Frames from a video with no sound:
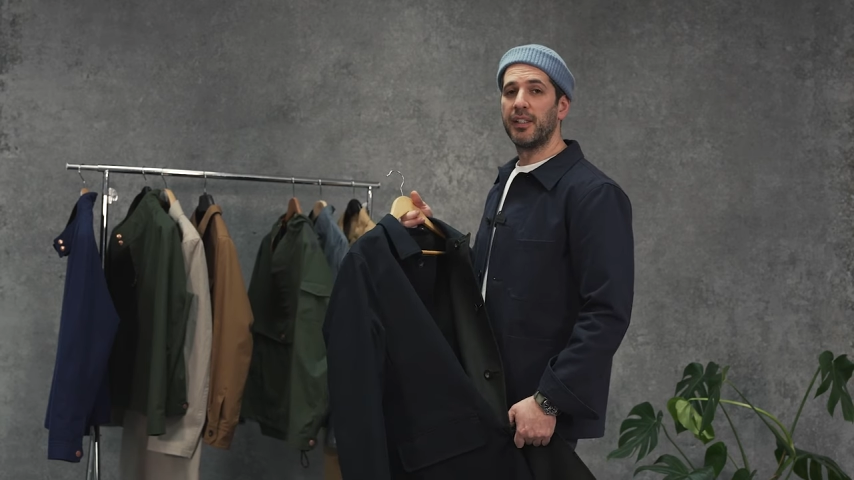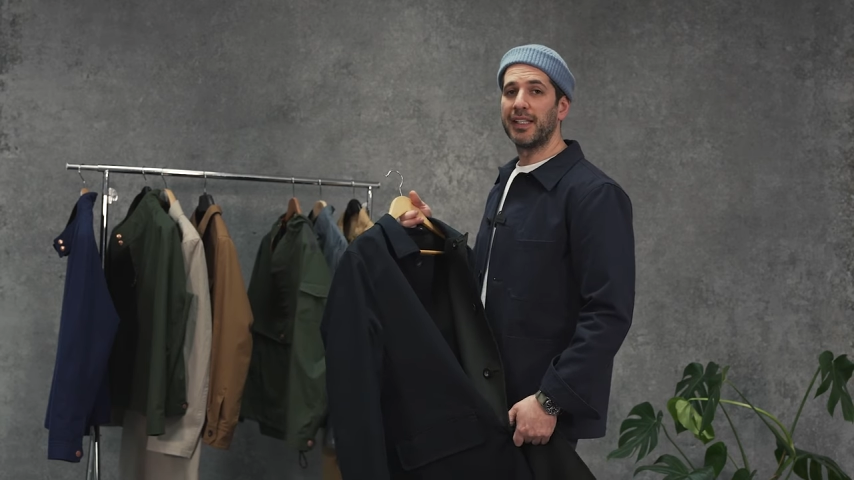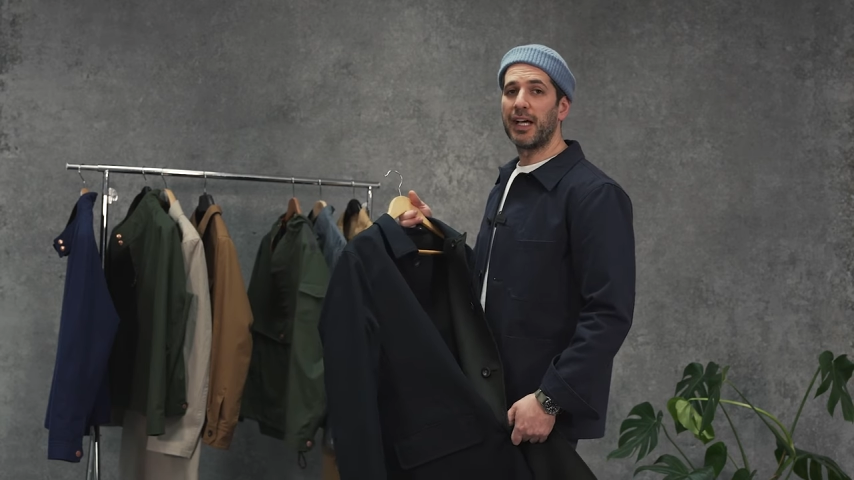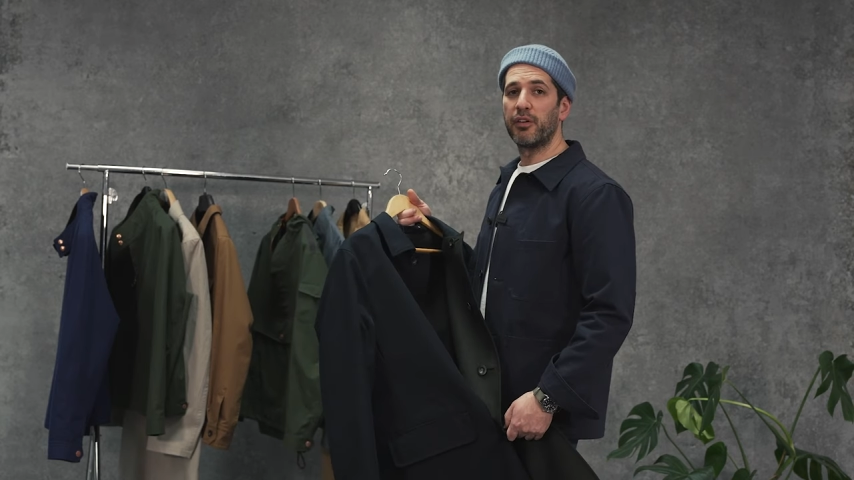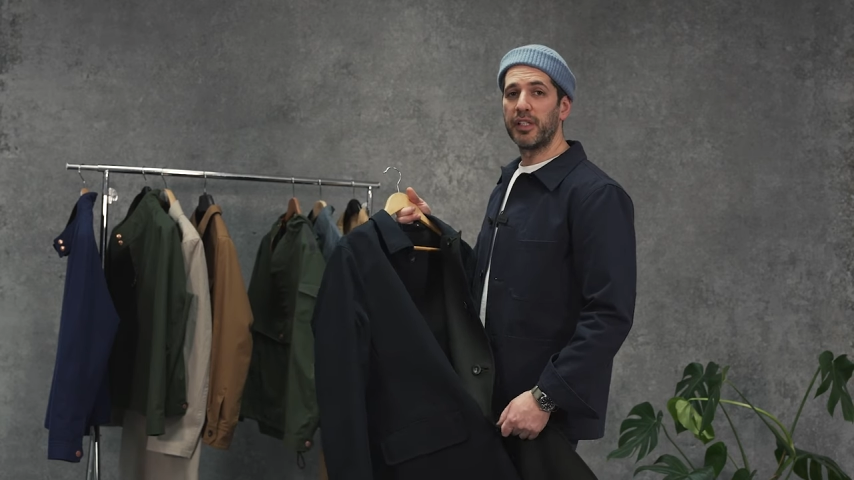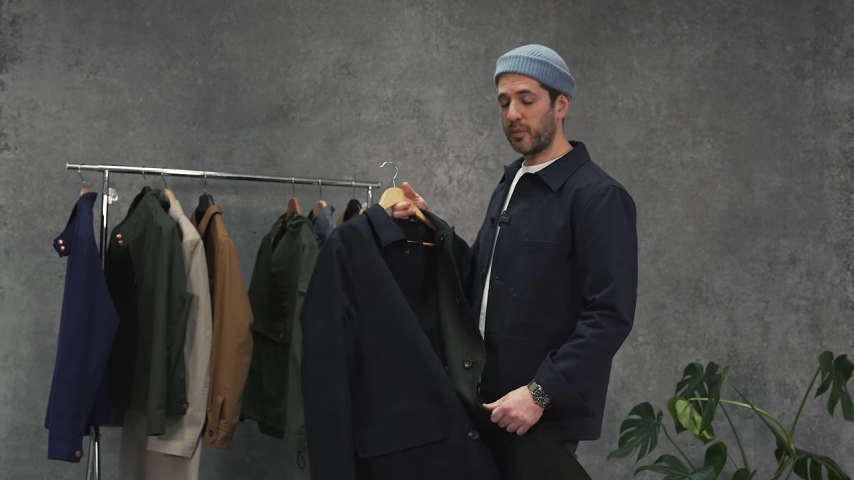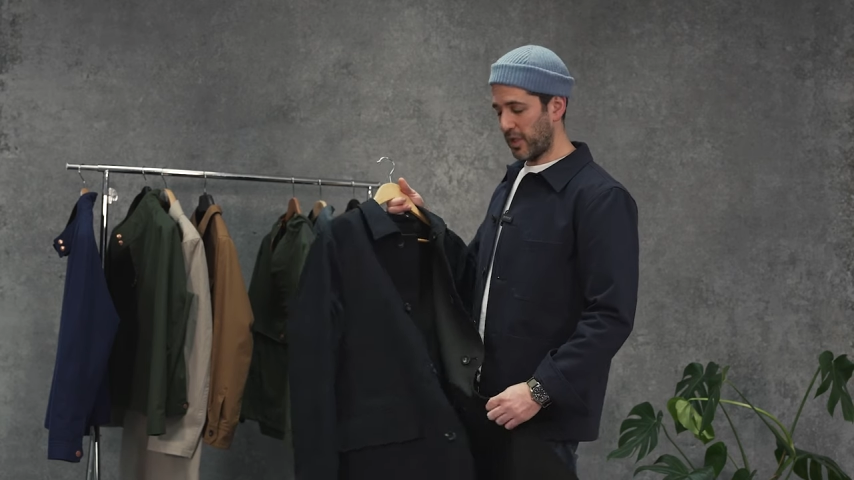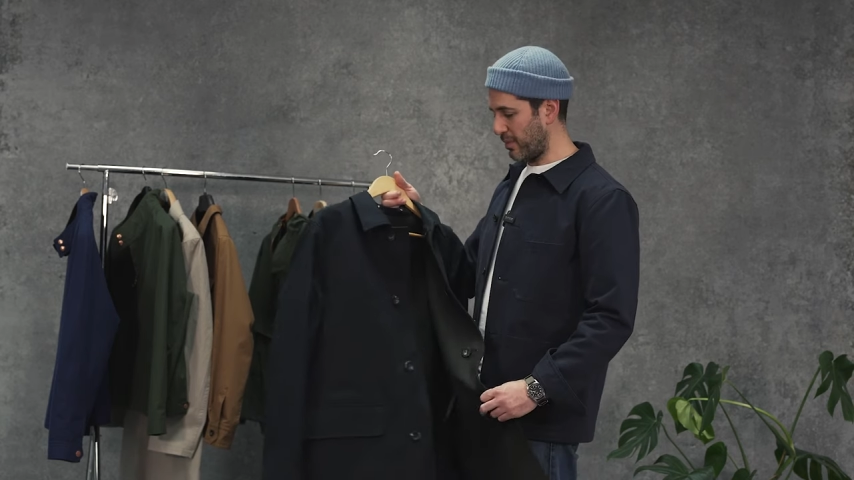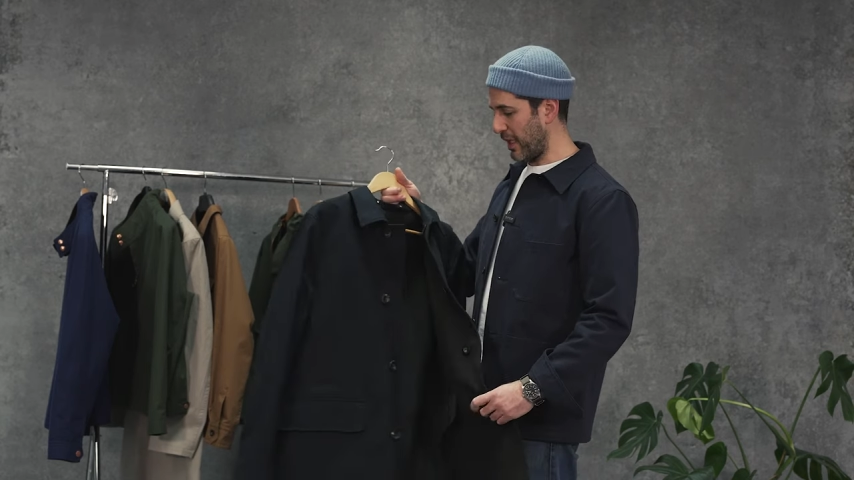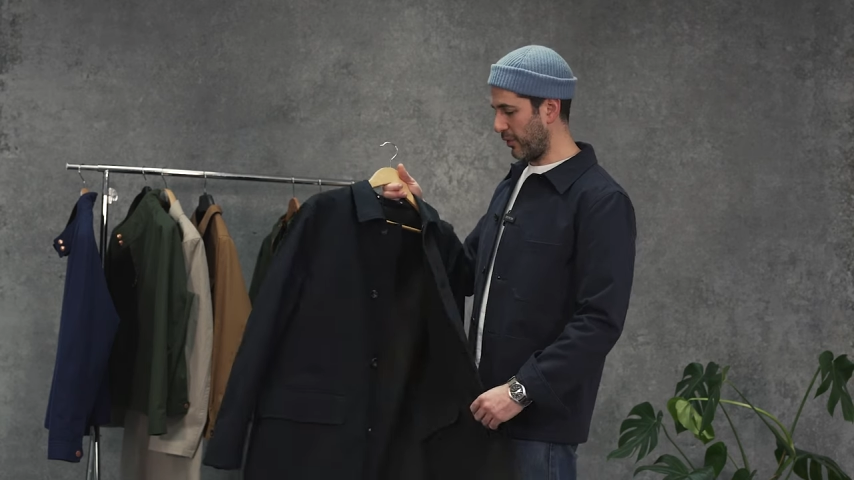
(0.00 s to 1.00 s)
Lowry,
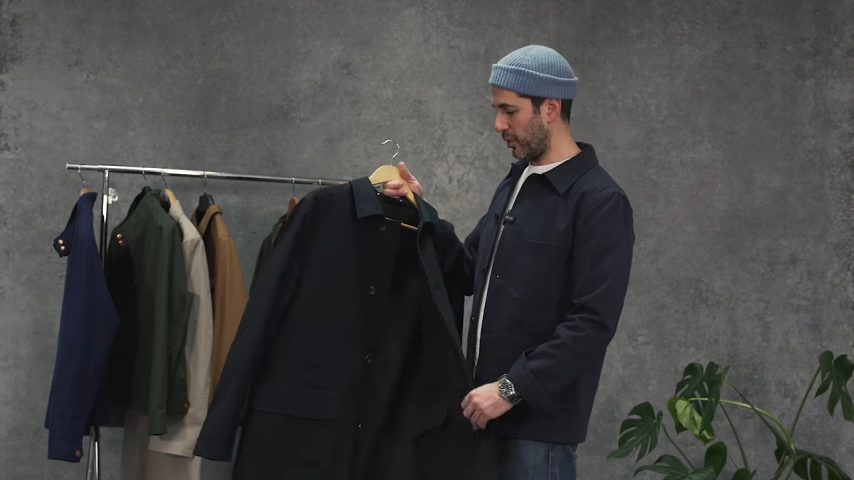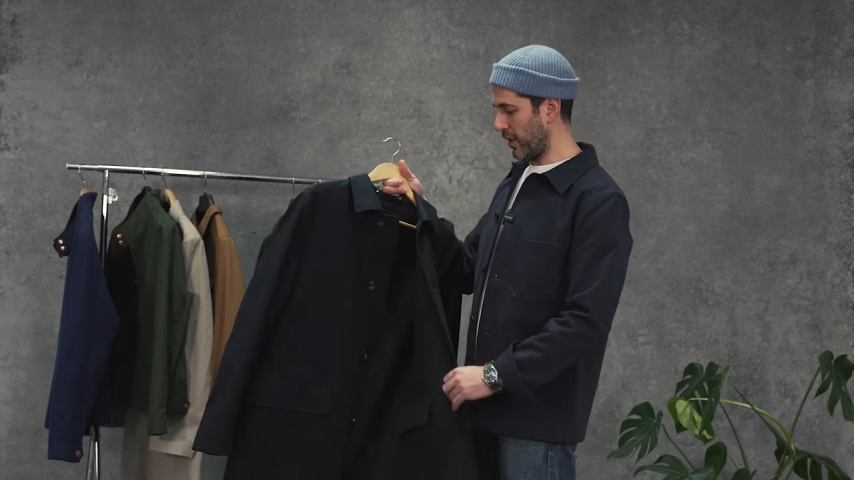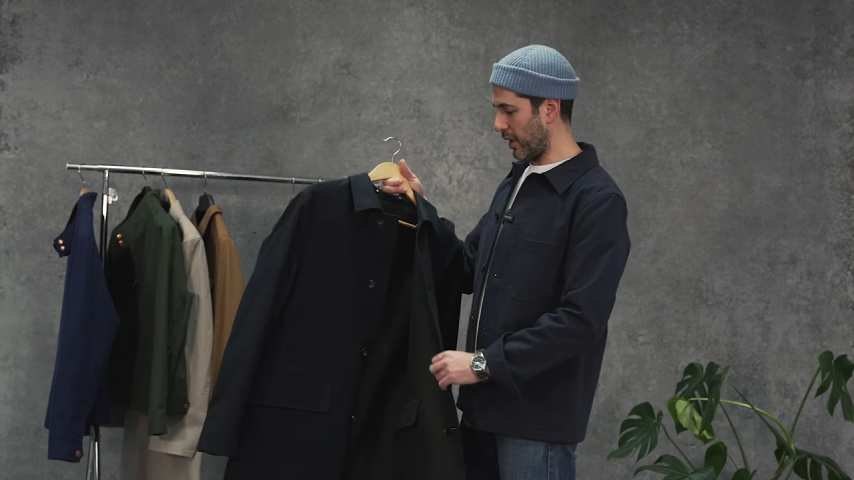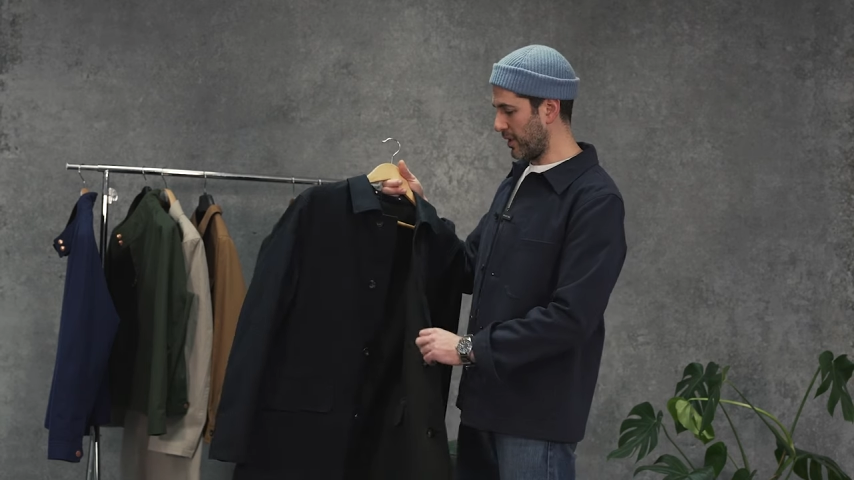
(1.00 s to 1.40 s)
which many of you will know,